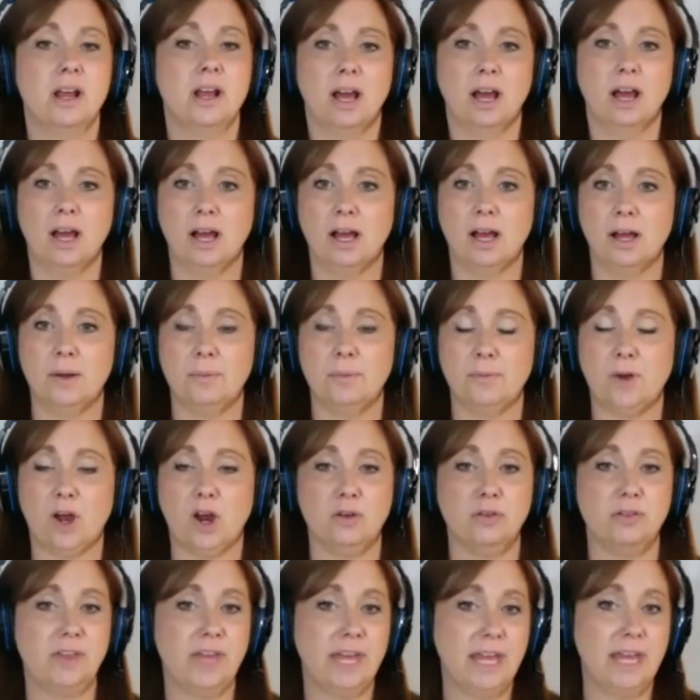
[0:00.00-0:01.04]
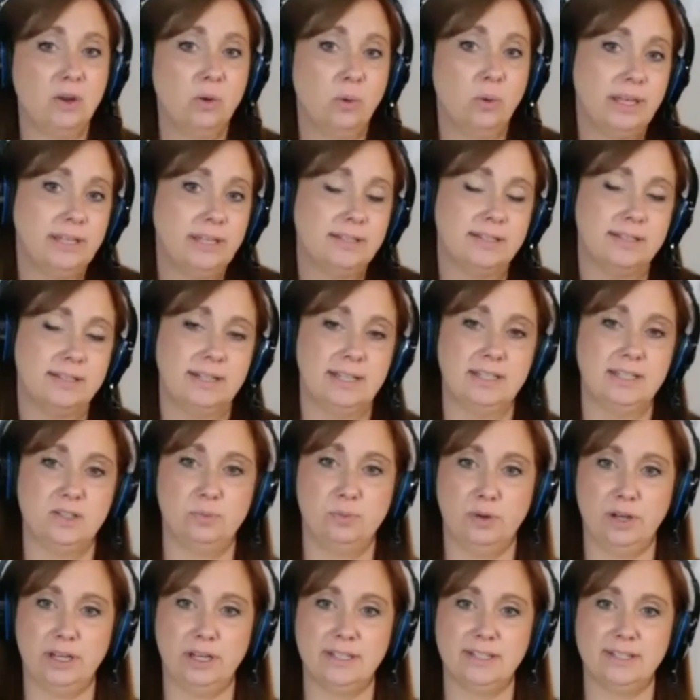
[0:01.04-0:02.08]
Are they going to need to
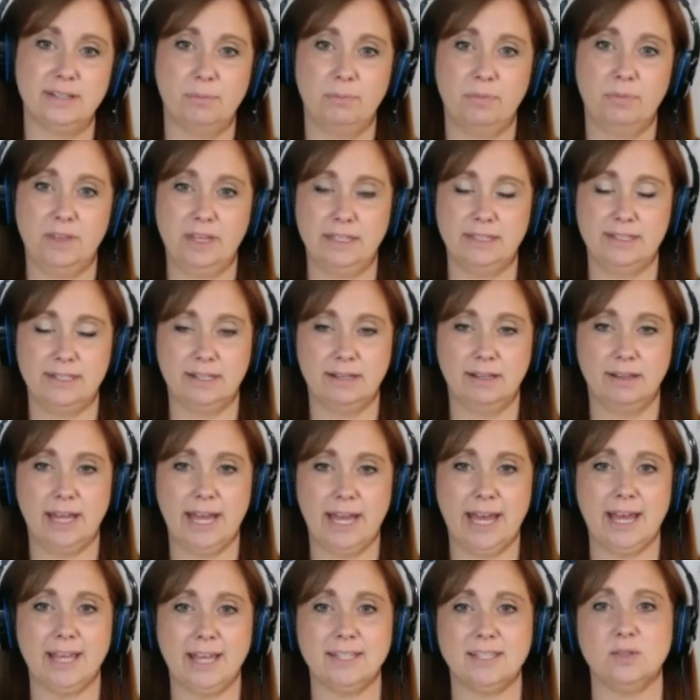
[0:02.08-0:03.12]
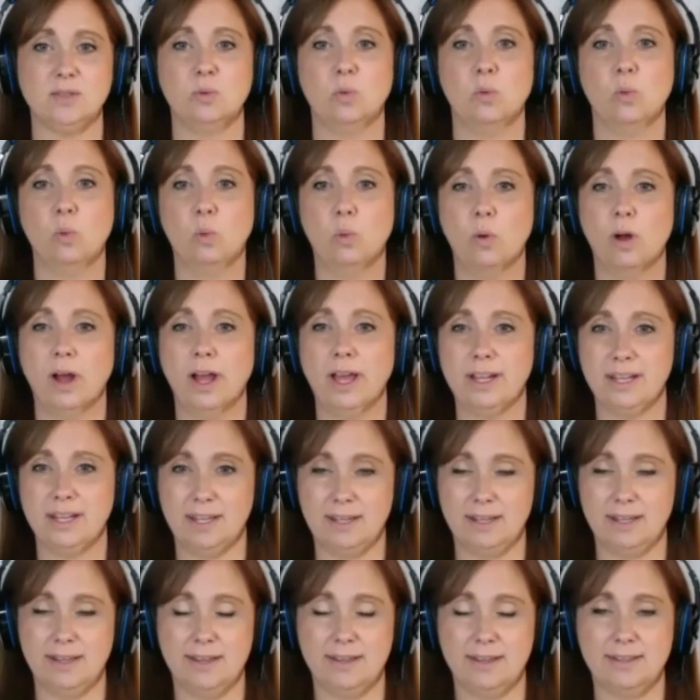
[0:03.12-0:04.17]
bring something to class? What
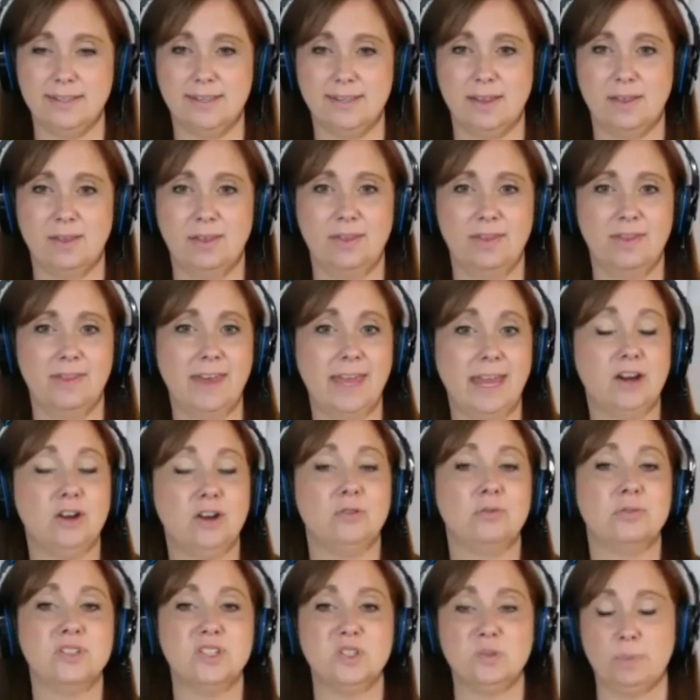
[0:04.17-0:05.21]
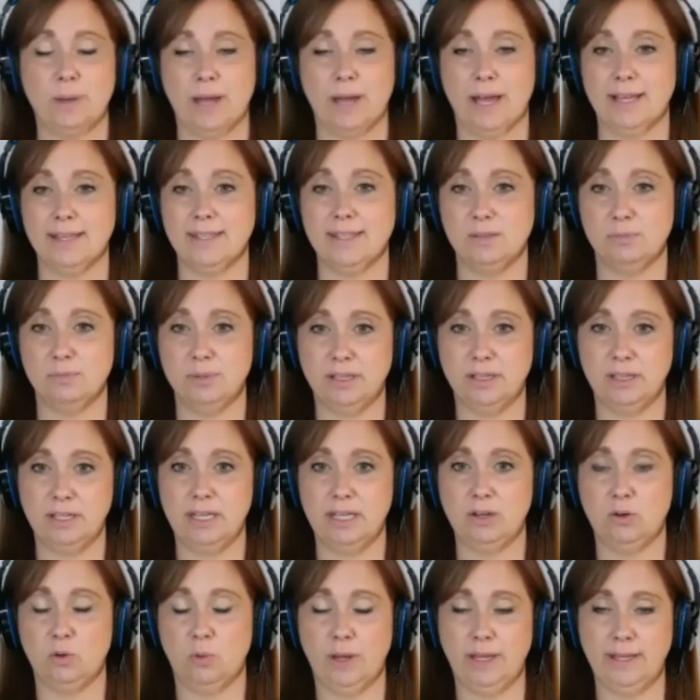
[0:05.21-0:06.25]
is their responsibility
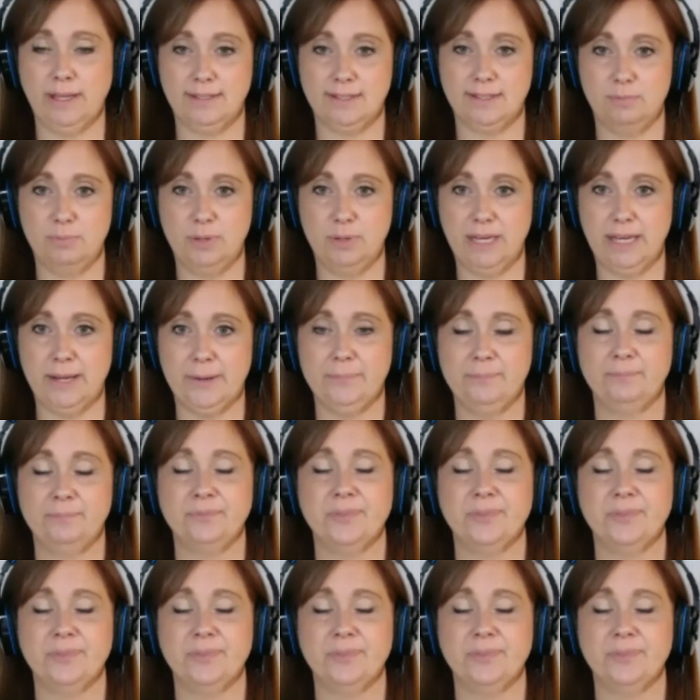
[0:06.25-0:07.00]
going to be?